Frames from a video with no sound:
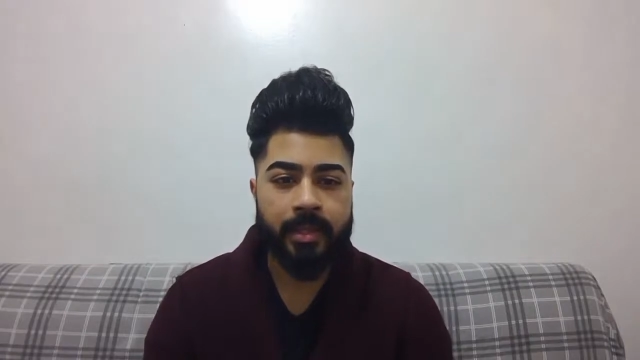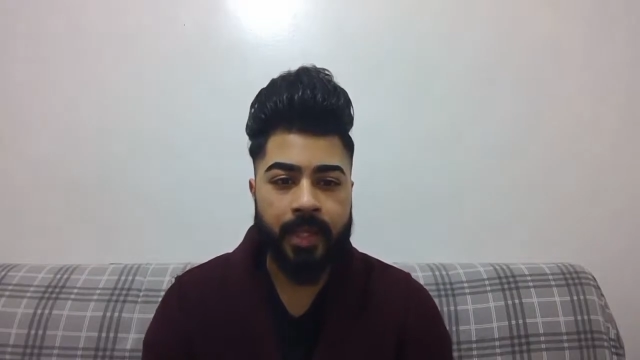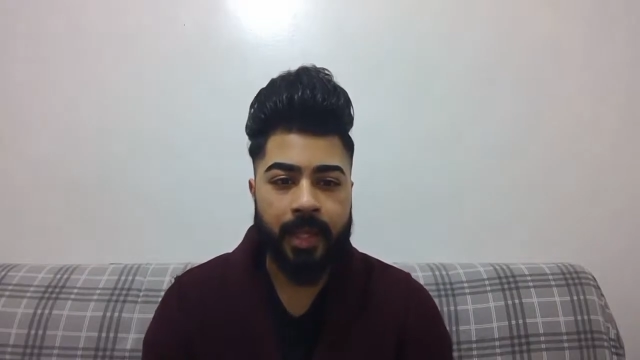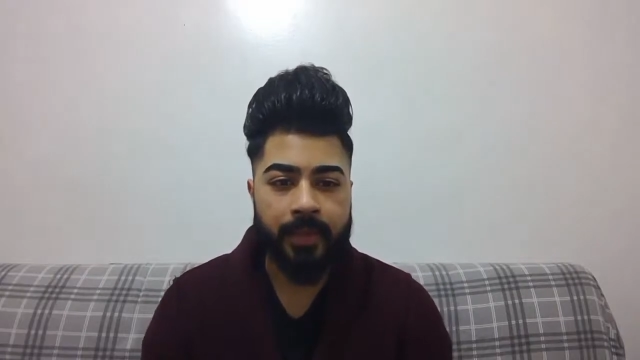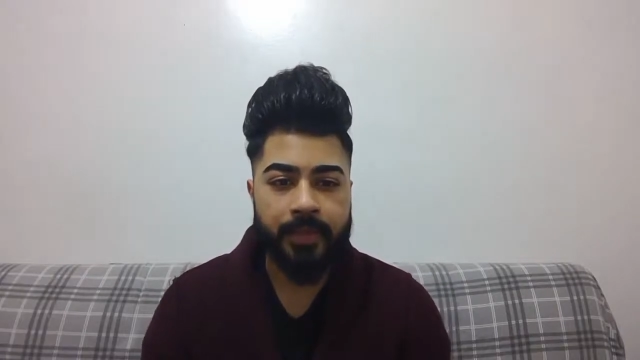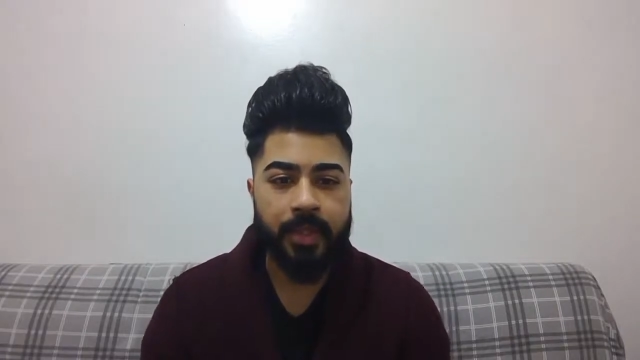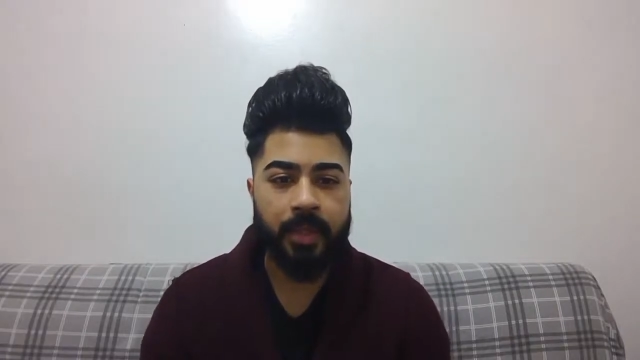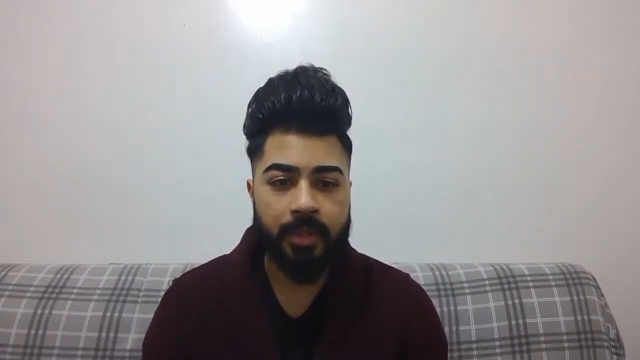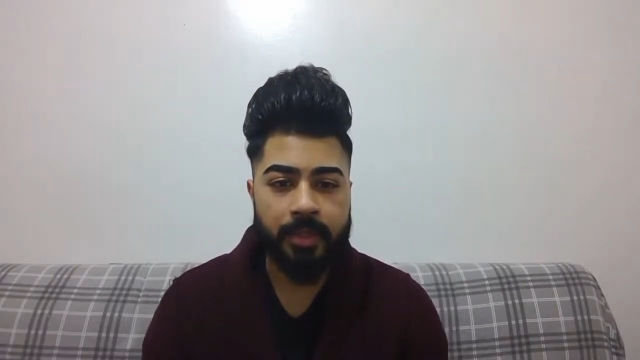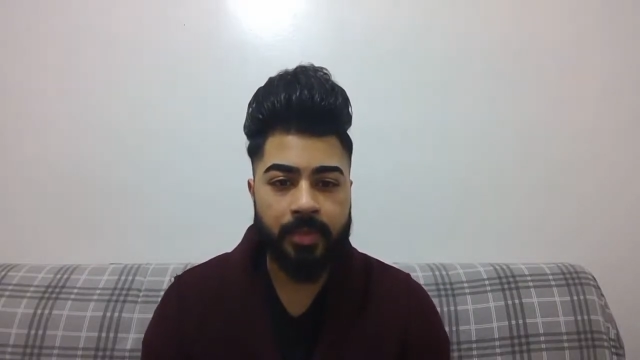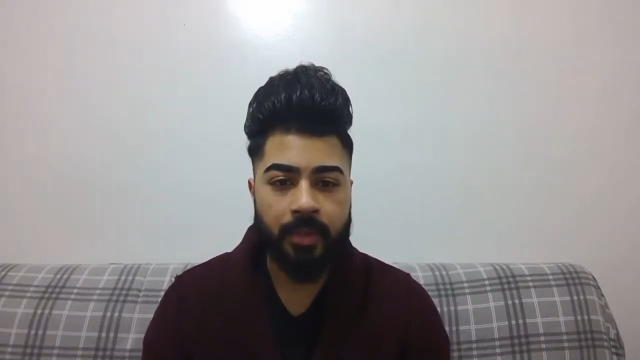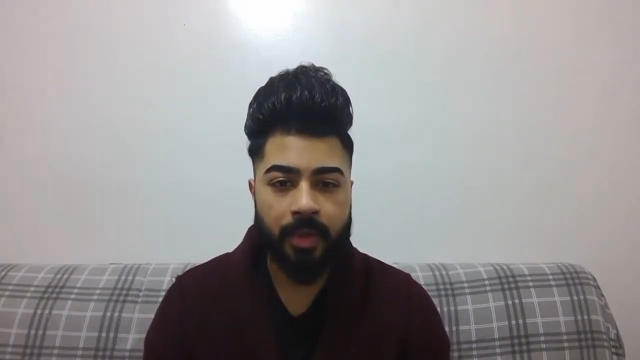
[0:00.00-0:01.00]
Yalow
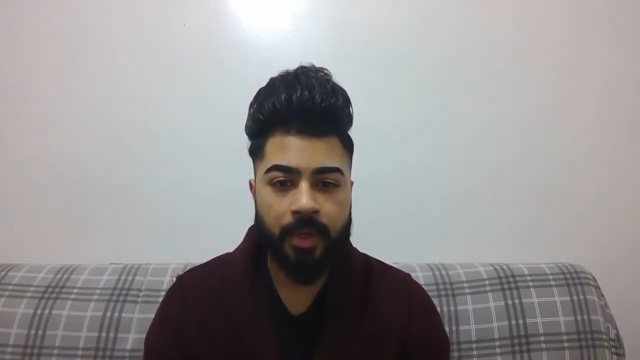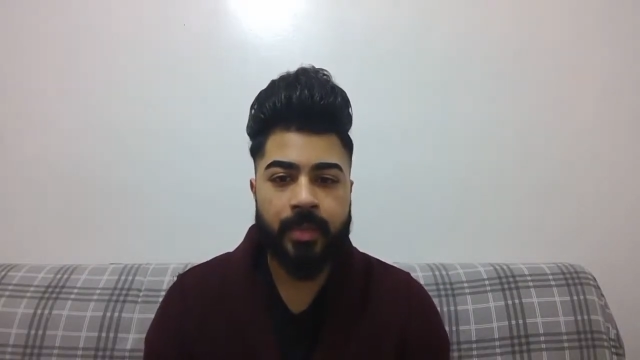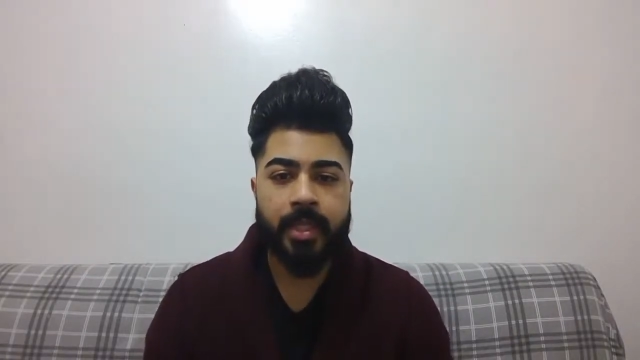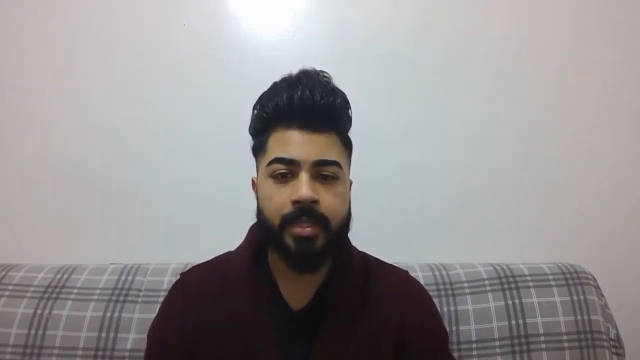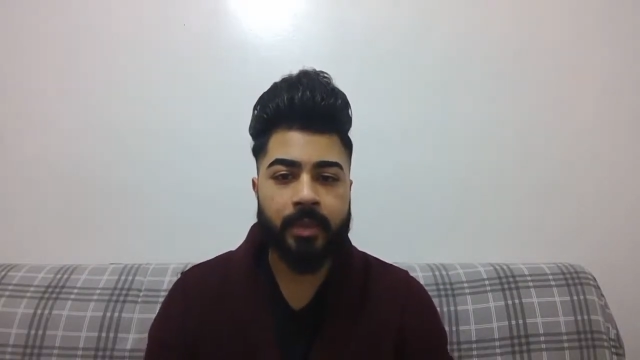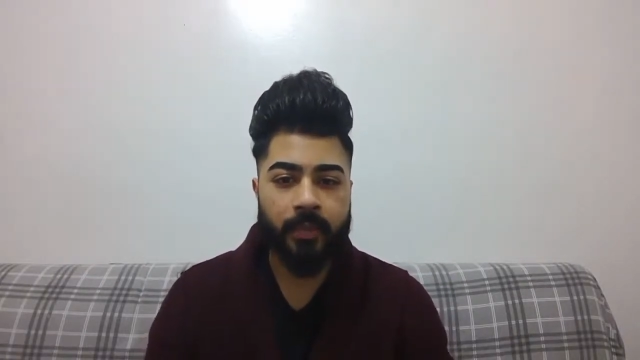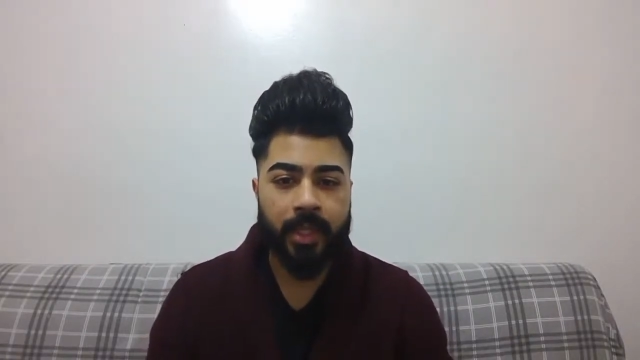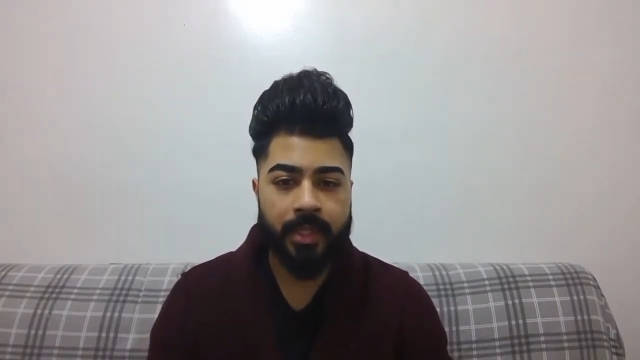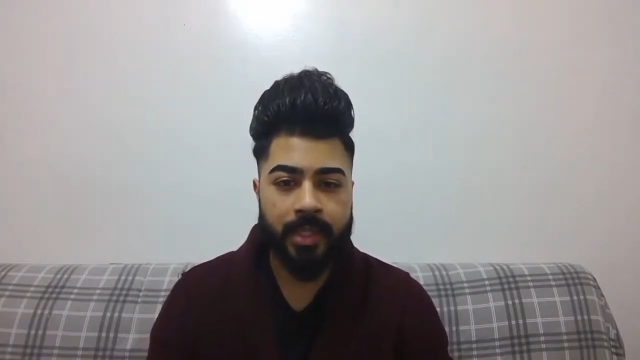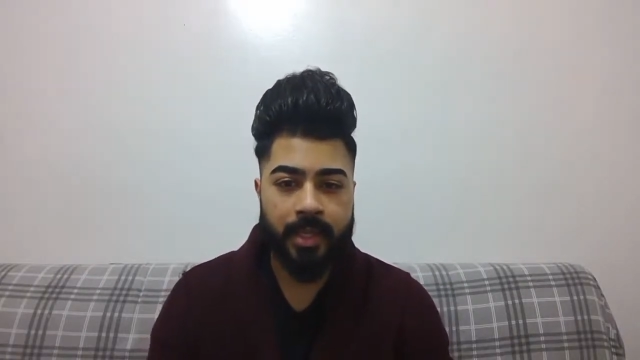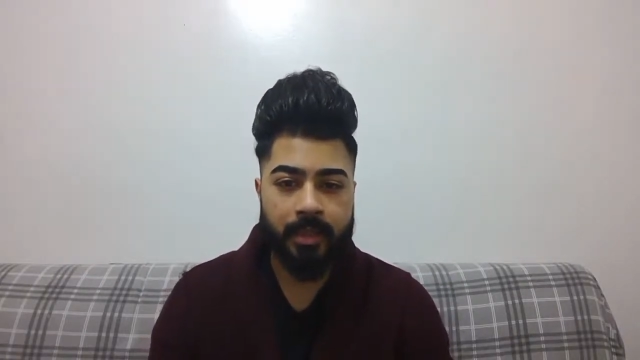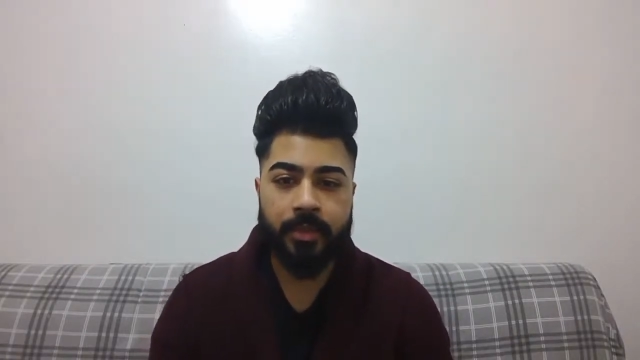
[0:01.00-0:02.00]
Scholars Program is that we
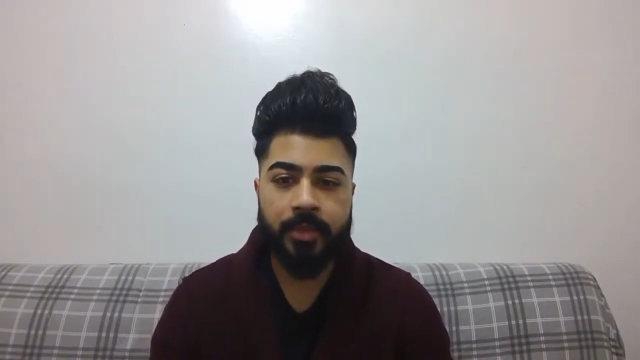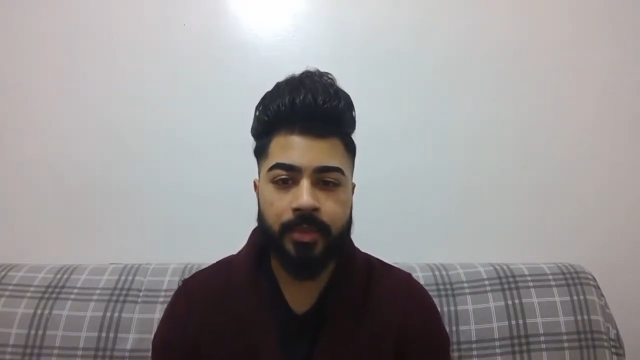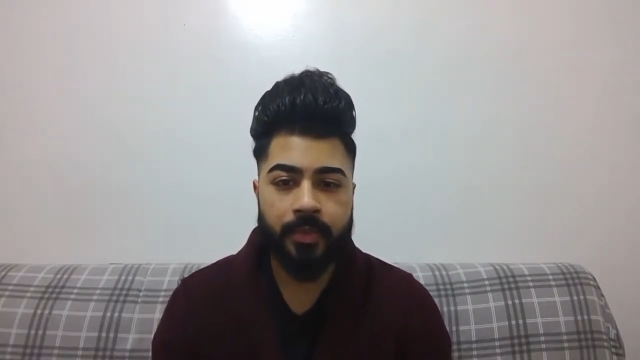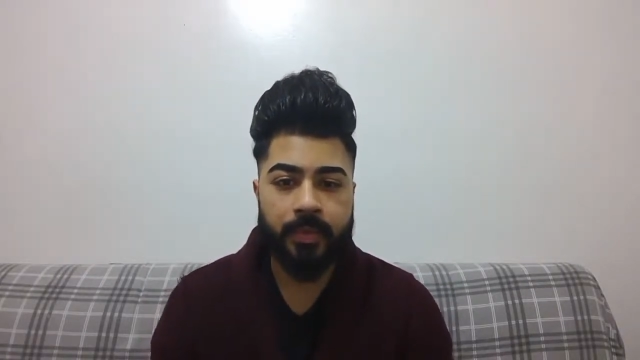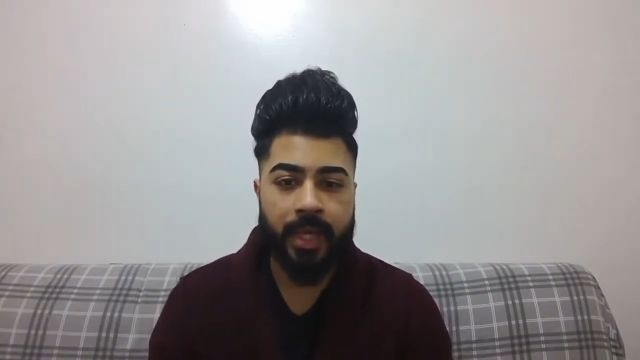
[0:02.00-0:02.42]
attend two